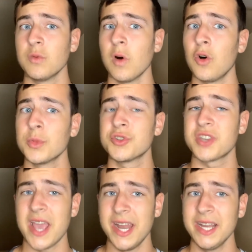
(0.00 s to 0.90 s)
almost
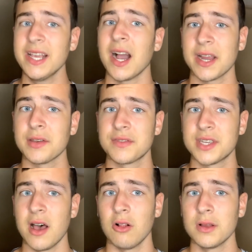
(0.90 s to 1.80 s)
any kind of
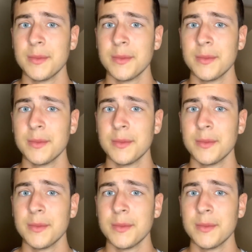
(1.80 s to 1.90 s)
cell.